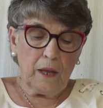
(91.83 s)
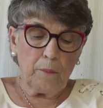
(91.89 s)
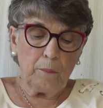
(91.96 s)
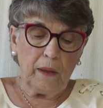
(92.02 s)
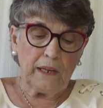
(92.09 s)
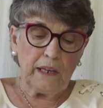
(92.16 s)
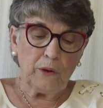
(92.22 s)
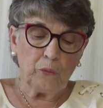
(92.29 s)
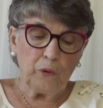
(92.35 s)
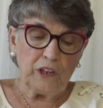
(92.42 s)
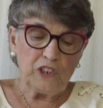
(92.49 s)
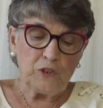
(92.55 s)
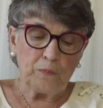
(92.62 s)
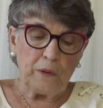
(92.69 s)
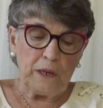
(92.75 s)
Many
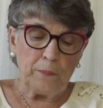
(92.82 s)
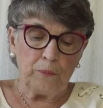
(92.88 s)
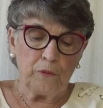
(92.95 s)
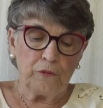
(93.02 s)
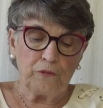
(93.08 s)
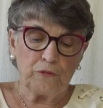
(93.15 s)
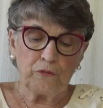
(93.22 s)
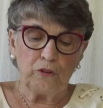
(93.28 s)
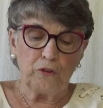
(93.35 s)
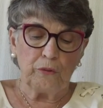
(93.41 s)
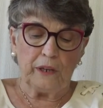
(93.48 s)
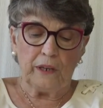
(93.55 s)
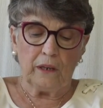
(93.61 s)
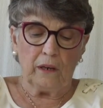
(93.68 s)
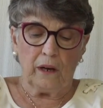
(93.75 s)
rich people
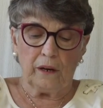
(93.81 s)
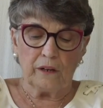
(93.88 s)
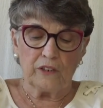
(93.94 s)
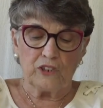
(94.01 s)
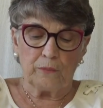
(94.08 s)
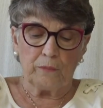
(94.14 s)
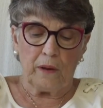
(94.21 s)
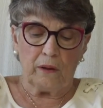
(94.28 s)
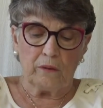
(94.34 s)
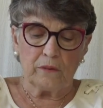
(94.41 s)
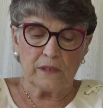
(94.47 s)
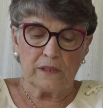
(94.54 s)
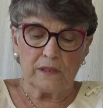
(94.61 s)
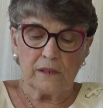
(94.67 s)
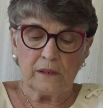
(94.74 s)
threw in large
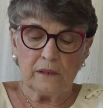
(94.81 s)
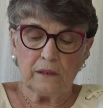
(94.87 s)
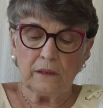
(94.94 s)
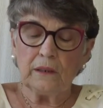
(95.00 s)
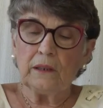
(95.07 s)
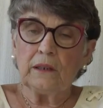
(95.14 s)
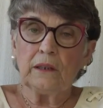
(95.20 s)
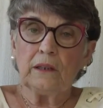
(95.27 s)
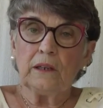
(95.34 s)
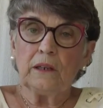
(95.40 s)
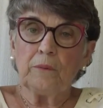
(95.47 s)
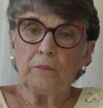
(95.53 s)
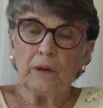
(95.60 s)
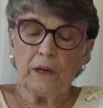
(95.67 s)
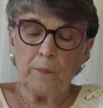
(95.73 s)
amounts,
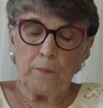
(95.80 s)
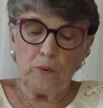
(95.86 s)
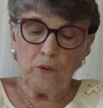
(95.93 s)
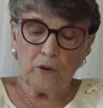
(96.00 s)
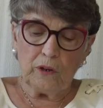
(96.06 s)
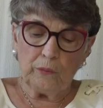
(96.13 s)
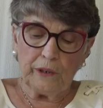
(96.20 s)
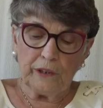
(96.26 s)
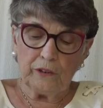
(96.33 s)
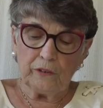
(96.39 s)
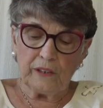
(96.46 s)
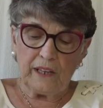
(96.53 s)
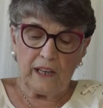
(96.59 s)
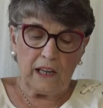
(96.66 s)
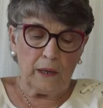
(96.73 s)
but a poor widow
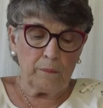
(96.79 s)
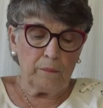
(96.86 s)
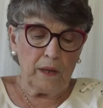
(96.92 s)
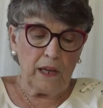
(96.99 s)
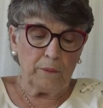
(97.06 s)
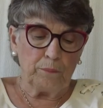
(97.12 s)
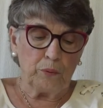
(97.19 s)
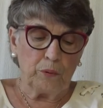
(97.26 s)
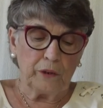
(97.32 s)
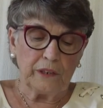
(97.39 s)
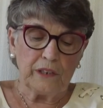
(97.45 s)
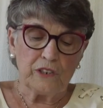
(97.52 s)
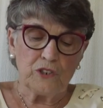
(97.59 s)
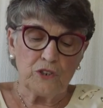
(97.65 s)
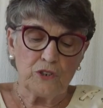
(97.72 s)
came and put
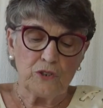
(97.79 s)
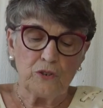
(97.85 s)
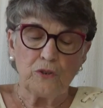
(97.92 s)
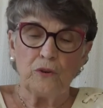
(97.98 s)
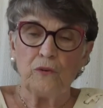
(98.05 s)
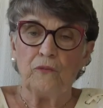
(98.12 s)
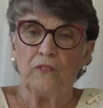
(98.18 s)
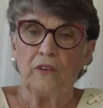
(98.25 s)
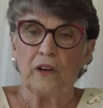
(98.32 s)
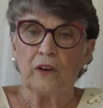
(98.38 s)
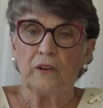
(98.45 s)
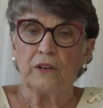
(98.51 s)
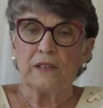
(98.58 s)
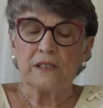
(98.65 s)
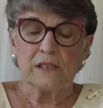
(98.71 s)
in 2
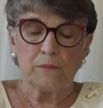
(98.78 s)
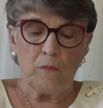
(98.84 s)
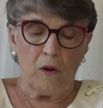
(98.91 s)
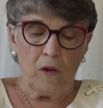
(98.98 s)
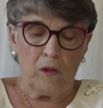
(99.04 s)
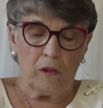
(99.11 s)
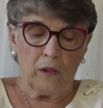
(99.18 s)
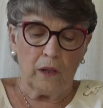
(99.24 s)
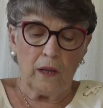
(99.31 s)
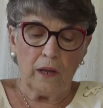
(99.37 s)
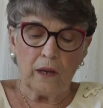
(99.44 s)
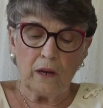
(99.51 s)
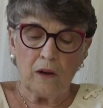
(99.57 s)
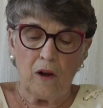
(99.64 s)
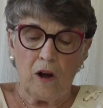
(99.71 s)
very small
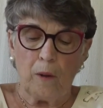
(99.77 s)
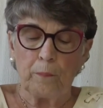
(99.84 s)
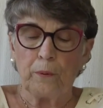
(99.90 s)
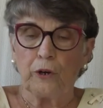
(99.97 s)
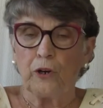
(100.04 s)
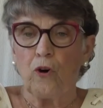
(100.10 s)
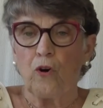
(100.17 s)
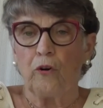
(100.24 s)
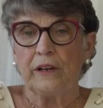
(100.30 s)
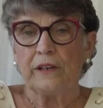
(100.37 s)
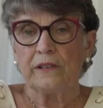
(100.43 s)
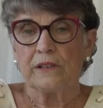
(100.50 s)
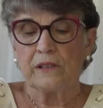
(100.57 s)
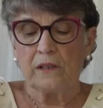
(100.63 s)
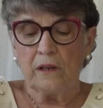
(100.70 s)
copper
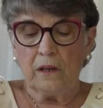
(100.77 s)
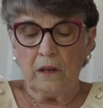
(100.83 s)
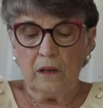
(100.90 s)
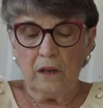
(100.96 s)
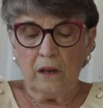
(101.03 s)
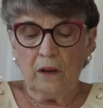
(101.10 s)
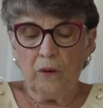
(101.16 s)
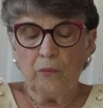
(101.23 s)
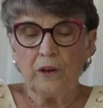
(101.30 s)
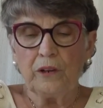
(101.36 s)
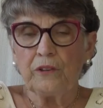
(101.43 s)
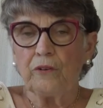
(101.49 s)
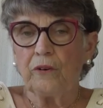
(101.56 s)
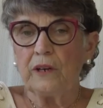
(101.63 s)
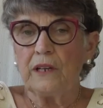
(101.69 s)
coins
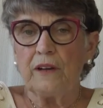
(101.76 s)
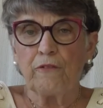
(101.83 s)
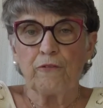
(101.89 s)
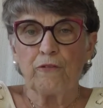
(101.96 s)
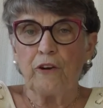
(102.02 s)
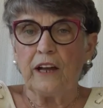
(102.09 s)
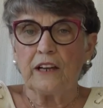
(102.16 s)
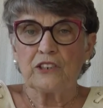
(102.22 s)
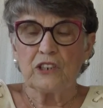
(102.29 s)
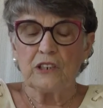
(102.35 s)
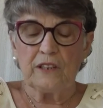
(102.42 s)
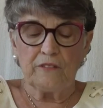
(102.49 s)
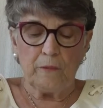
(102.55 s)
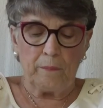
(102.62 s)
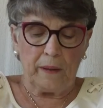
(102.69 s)
worth only a
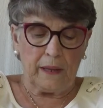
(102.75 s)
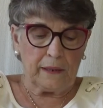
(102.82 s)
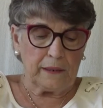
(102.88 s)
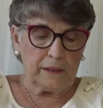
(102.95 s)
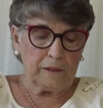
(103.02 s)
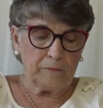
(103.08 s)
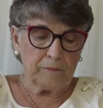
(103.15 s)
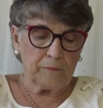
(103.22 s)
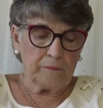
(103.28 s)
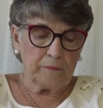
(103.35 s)
fraction of a penny.